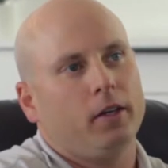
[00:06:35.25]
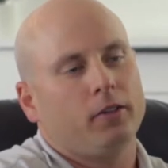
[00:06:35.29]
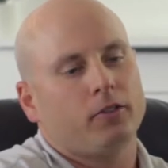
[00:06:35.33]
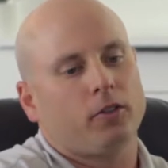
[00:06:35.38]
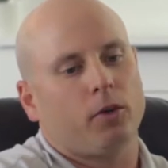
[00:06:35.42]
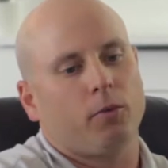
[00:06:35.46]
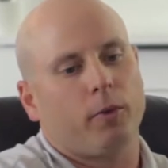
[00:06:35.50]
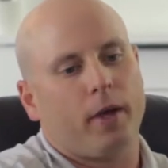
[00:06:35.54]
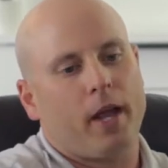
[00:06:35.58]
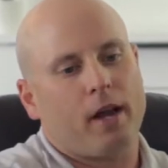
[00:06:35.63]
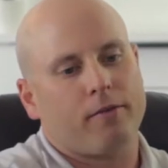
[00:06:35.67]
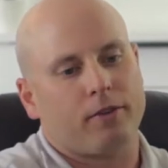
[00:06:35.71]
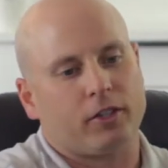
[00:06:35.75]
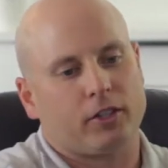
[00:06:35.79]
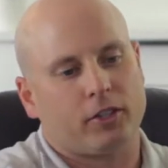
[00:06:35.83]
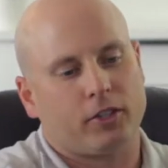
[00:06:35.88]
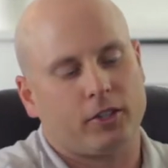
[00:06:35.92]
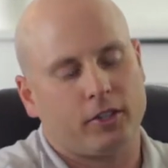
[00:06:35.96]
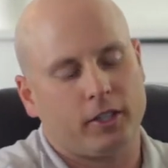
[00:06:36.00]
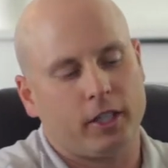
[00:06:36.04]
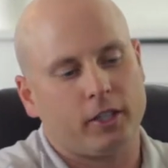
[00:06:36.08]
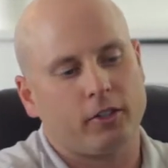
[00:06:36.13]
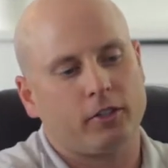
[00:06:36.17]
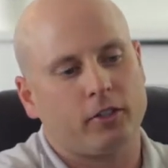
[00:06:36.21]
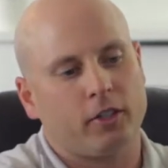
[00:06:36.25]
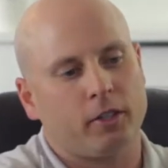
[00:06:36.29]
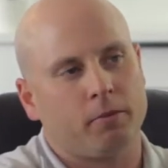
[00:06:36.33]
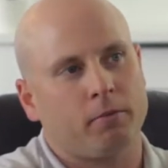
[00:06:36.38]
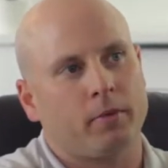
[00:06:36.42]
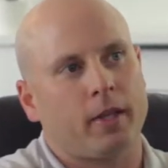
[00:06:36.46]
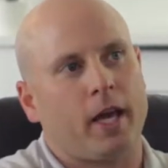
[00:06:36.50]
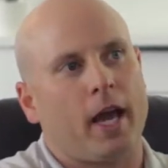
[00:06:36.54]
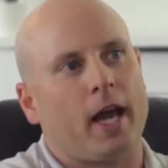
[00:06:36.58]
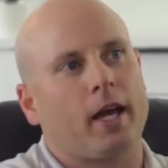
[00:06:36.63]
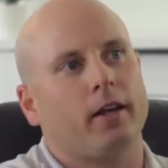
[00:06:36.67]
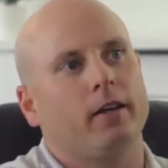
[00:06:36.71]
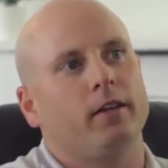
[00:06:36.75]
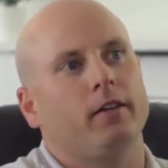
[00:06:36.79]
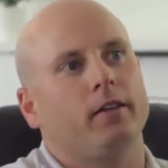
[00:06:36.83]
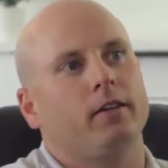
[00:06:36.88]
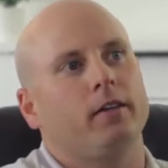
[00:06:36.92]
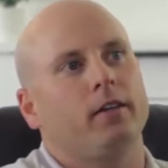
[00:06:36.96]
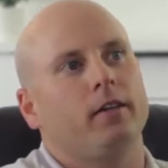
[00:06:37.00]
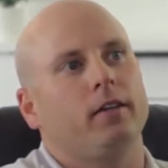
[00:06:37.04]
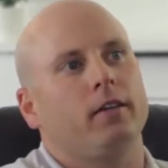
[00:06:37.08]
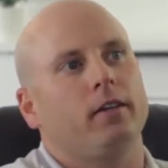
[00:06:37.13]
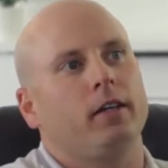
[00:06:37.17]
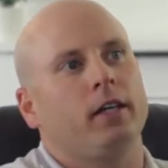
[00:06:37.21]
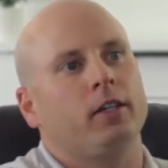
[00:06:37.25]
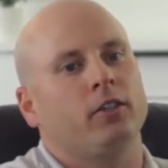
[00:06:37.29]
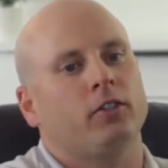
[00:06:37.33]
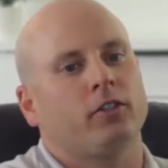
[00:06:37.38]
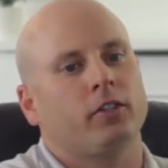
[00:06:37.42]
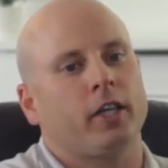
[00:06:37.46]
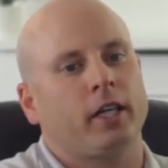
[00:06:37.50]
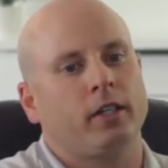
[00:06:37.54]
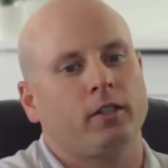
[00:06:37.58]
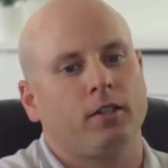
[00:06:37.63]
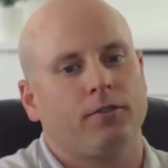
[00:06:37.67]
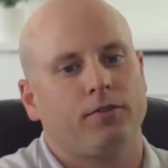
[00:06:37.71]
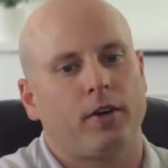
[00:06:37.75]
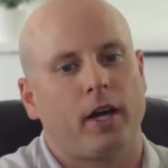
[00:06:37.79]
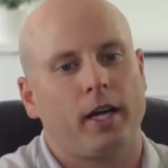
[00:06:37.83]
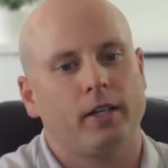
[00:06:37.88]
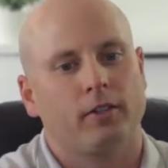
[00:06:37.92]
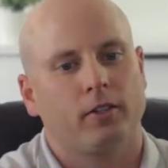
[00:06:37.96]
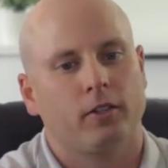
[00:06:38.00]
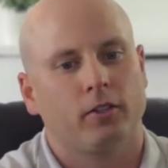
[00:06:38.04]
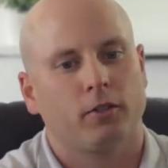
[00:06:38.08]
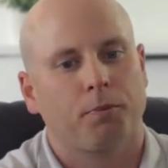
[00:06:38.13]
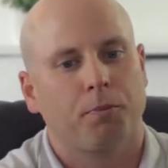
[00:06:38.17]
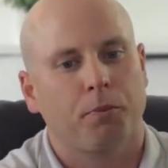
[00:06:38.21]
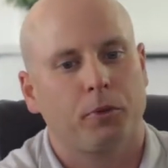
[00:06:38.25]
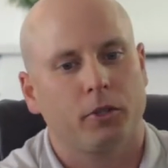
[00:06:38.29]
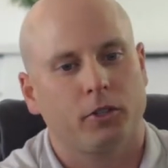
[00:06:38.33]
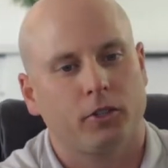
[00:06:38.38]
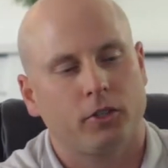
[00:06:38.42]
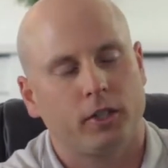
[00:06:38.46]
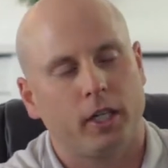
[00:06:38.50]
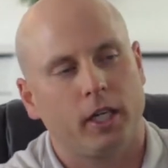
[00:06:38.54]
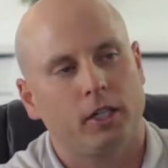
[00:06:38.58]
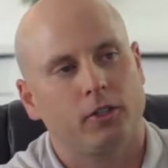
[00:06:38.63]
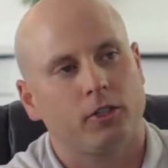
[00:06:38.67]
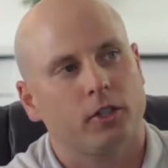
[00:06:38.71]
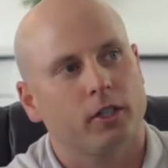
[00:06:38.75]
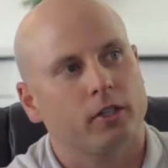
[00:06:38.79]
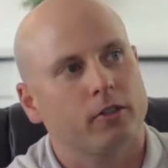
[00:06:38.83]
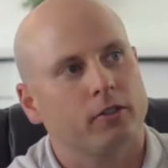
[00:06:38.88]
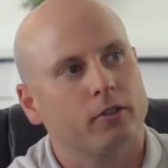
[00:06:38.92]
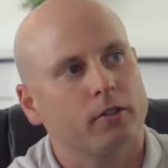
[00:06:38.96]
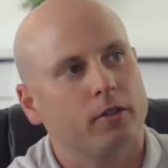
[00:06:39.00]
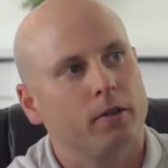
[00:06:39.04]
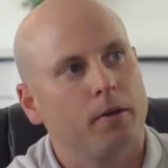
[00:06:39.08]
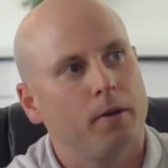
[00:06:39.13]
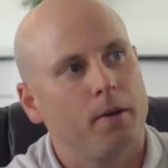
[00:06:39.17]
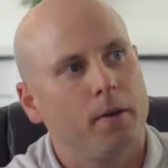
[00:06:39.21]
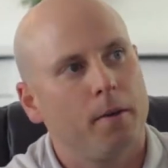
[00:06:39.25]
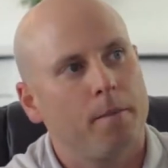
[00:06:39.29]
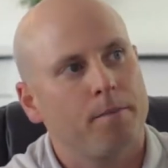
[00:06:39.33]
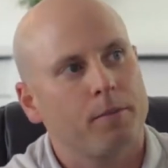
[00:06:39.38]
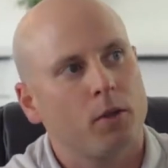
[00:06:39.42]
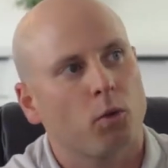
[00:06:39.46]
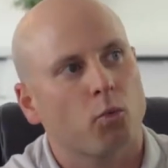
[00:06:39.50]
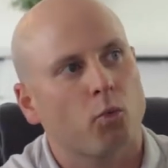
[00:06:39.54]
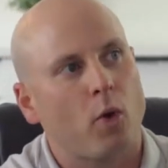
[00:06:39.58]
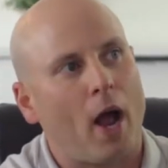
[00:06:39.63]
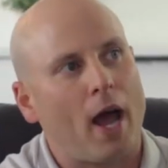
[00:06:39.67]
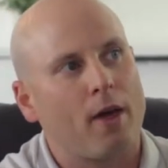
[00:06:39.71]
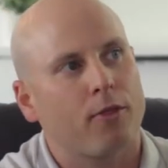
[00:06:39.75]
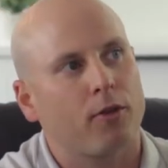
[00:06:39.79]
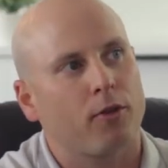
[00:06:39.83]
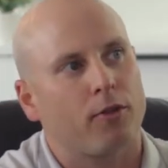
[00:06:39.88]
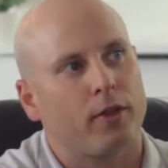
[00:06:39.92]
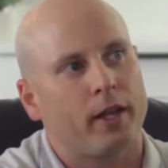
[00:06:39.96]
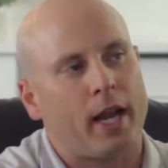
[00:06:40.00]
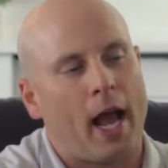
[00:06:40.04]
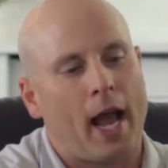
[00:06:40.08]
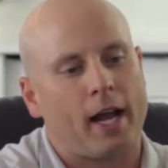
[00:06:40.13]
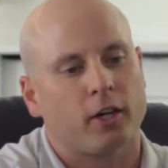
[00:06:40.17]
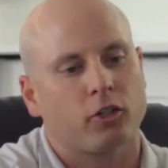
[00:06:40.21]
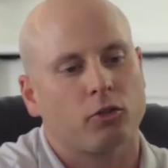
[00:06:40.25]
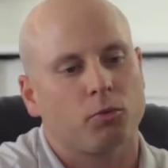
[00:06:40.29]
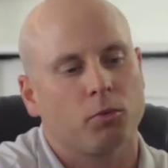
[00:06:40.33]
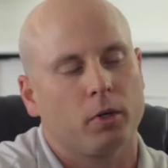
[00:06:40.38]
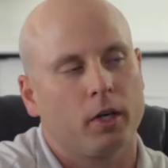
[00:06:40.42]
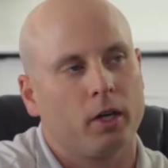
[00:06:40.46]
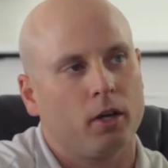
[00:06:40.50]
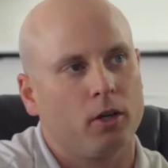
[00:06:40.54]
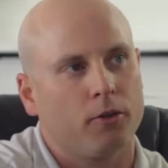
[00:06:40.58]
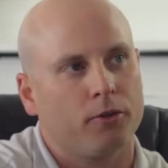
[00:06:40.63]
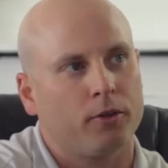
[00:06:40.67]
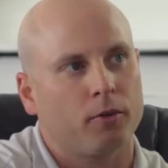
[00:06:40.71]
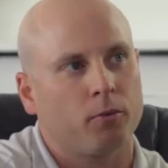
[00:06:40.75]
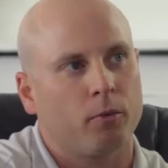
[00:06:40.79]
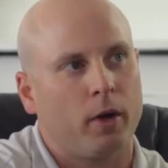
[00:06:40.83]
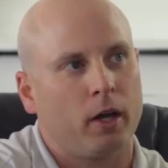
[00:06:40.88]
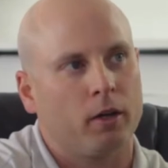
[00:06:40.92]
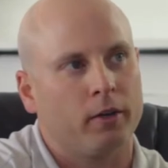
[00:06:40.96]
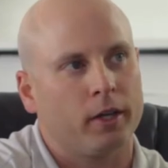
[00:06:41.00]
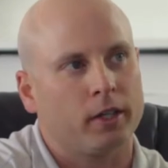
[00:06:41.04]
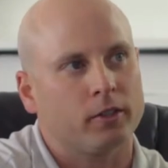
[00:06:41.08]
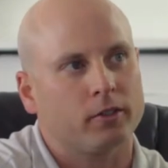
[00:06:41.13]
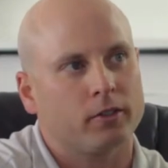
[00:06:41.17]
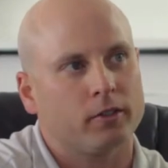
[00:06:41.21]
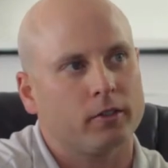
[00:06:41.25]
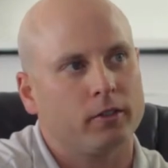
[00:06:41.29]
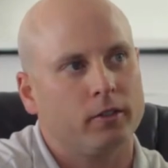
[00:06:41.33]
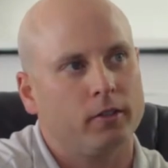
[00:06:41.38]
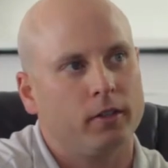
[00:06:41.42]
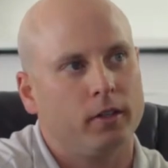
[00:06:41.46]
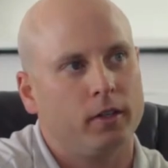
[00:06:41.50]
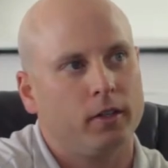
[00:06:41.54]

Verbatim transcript: So we have a system that incentivizes procedures rather than actual health and wellness.